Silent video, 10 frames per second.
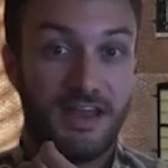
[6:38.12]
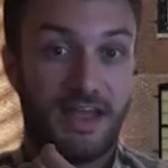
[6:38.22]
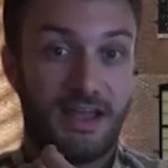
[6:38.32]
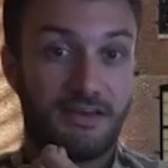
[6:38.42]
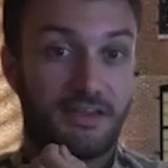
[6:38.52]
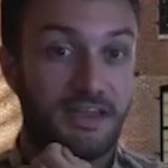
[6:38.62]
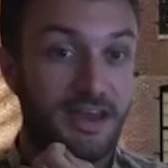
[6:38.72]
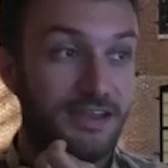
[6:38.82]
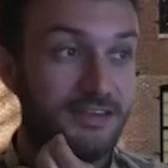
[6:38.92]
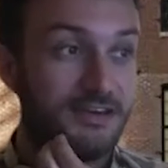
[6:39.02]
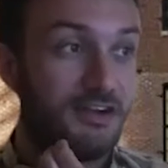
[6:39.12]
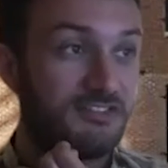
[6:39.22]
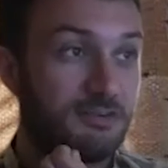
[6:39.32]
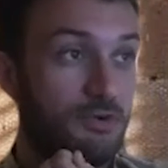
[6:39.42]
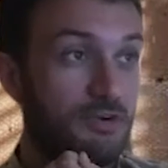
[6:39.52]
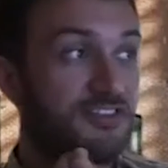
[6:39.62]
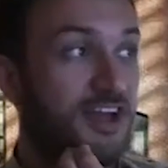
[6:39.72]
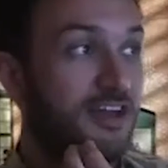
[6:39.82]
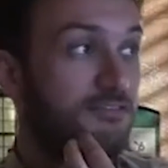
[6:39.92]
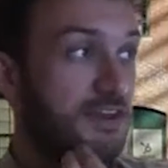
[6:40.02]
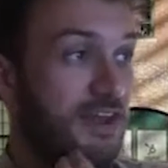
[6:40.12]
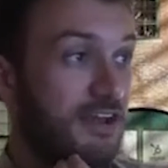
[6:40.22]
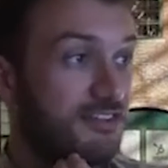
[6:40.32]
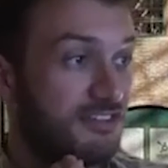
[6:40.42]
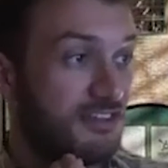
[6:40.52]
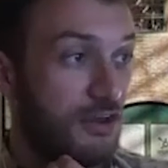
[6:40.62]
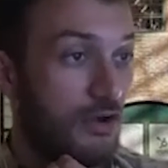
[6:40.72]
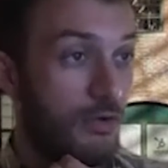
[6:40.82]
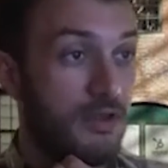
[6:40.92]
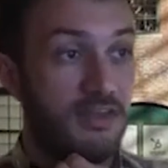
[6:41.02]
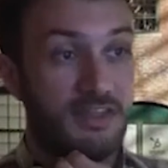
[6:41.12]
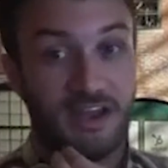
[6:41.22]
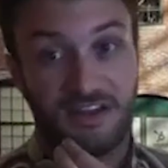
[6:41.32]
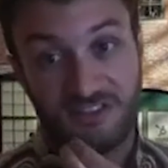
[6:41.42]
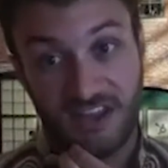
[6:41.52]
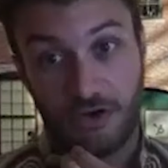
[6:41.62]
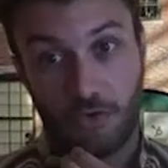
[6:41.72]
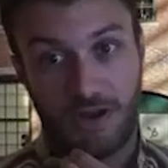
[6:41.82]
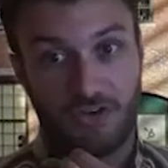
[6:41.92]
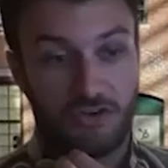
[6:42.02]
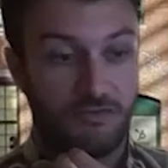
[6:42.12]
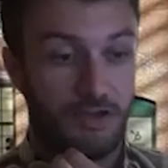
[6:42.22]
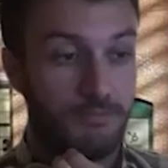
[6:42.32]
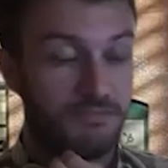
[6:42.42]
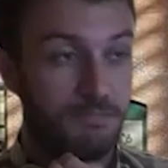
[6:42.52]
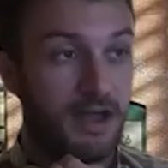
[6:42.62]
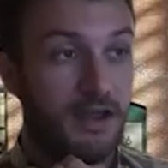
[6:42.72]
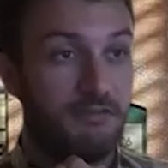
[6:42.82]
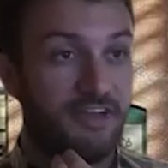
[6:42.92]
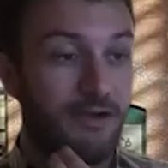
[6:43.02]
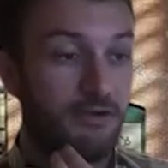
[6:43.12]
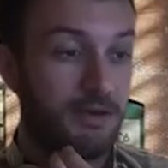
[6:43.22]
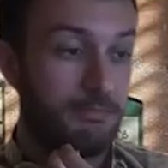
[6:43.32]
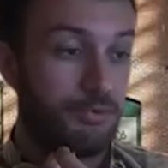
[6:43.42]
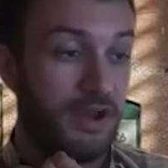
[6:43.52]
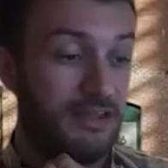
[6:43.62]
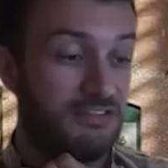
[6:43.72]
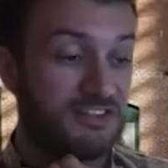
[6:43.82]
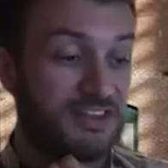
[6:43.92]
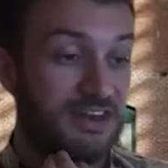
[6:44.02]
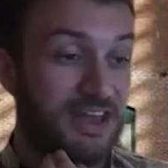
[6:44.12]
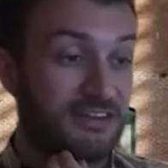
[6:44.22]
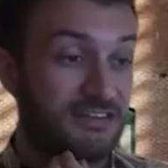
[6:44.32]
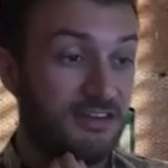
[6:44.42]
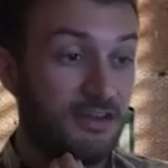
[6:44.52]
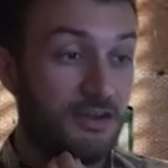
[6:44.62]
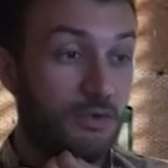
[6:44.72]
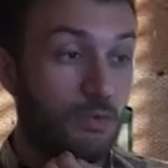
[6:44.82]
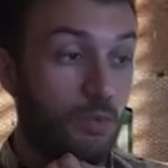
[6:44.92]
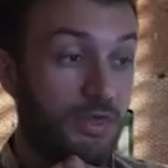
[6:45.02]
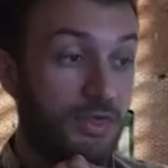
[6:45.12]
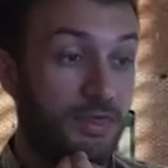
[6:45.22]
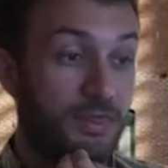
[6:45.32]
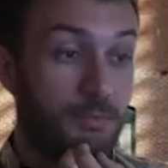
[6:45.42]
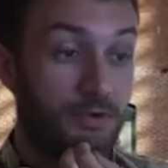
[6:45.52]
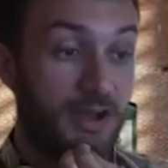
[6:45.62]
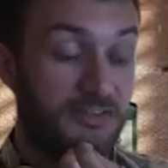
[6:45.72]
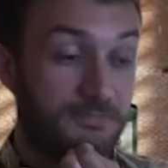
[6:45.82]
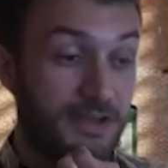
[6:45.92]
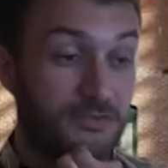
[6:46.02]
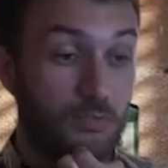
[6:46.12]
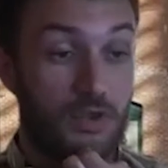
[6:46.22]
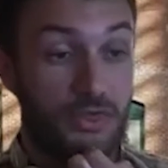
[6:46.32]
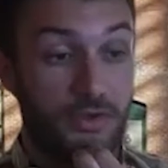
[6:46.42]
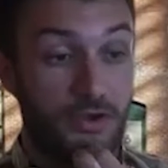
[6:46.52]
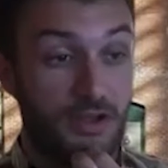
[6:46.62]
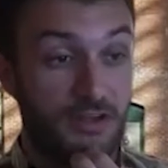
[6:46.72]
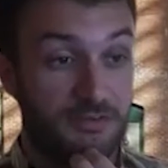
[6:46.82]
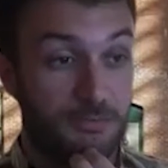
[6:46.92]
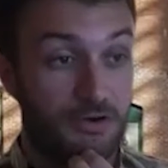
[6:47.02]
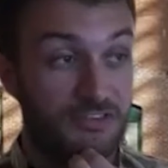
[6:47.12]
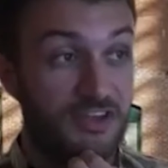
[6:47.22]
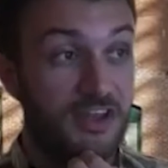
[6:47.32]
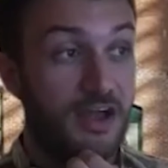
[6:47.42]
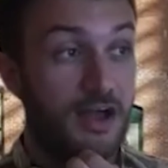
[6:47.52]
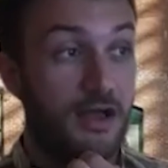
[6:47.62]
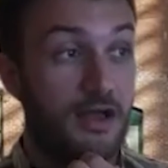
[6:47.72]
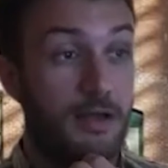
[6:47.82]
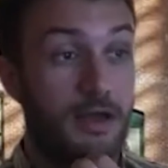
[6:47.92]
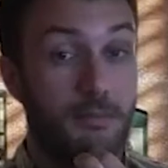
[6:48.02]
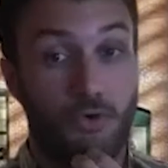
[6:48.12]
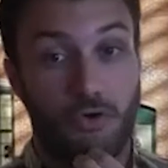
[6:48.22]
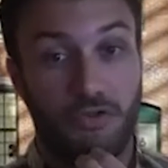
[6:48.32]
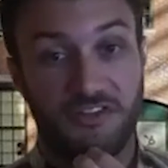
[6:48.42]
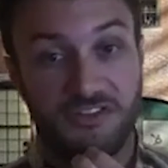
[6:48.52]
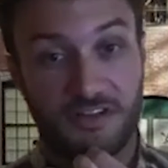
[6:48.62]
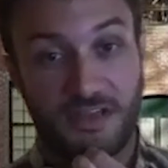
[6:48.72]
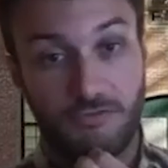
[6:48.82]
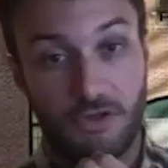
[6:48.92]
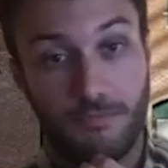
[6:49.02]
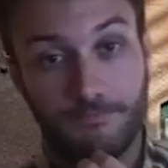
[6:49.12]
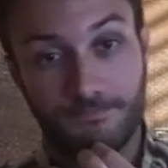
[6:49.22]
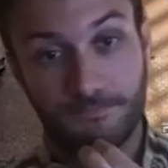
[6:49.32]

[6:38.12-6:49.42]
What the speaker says: And the connected customer is kind of the next iteration of HubSpot of how can brands connect with their prospects, with their customers on a more holistic level.